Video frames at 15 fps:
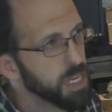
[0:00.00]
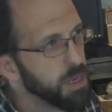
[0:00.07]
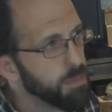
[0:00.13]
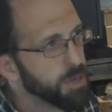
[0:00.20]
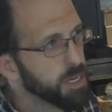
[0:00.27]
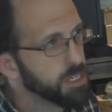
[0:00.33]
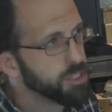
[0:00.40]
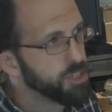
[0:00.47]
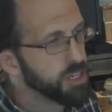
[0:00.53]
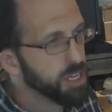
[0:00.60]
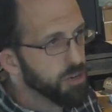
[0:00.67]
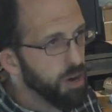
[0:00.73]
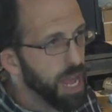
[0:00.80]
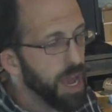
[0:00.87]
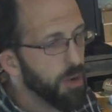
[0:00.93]
Because you're in the
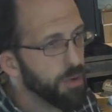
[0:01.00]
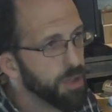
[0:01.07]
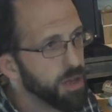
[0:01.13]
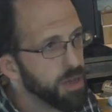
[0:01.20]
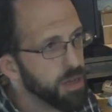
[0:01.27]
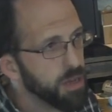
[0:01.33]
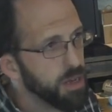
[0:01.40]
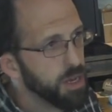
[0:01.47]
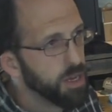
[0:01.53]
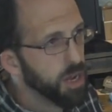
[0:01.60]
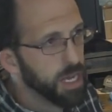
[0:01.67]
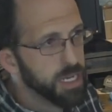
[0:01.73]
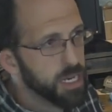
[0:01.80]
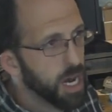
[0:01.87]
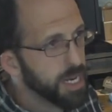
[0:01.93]
ground. You're
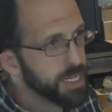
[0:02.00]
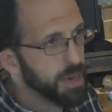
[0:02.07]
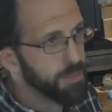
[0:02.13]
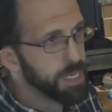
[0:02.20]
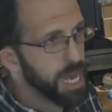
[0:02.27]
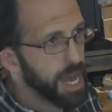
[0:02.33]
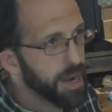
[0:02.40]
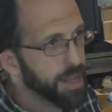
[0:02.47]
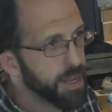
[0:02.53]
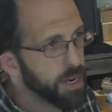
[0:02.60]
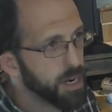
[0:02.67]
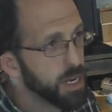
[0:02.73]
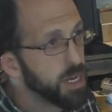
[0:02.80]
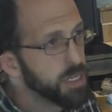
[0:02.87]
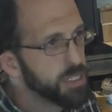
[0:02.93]
like, God, get me out of
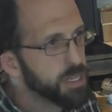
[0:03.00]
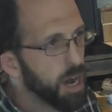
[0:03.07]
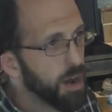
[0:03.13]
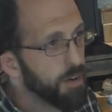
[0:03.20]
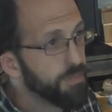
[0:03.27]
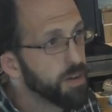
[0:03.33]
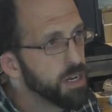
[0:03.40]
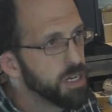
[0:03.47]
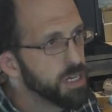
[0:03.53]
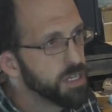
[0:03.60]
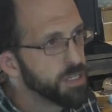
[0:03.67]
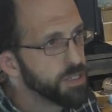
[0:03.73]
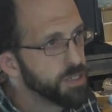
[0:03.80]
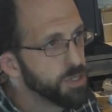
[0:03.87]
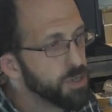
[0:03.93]
here. Tough.
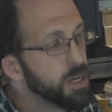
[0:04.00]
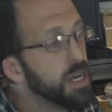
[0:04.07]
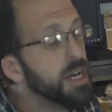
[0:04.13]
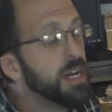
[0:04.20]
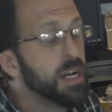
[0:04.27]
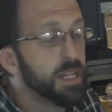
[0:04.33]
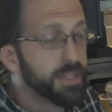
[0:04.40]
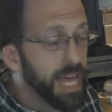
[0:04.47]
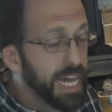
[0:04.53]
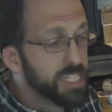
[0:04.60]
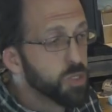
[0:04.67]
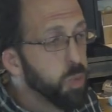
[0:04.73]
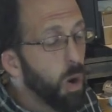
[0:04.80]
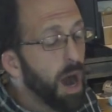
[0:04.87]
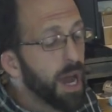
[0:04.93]

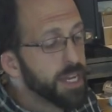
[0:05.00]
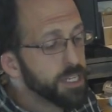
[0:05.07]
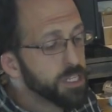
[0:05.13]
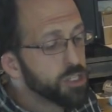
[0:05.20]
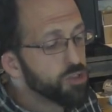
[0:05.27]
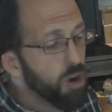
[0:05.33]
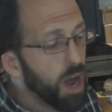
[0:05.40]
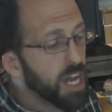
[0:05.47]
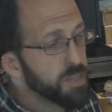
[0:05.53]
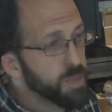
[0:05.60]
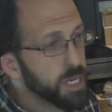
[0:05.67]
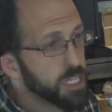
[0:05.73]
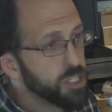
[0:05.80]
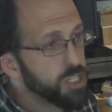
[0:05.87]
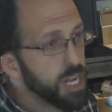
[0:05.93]
That's why you're dry,
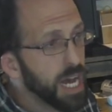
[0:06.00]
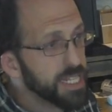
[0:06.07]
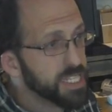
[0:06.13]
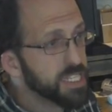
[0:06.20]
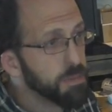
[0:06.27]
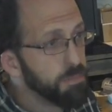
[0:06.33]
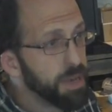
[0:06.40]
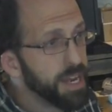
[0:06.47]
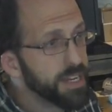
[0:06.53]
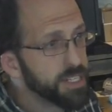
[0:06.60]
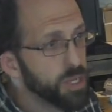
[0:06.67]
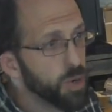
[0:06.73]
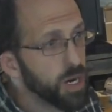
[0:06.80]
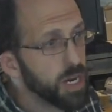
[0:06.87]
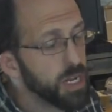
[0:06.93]
because you're not submitted
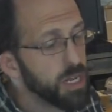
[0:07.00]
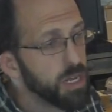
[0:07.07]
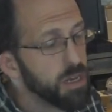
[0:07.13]
to it.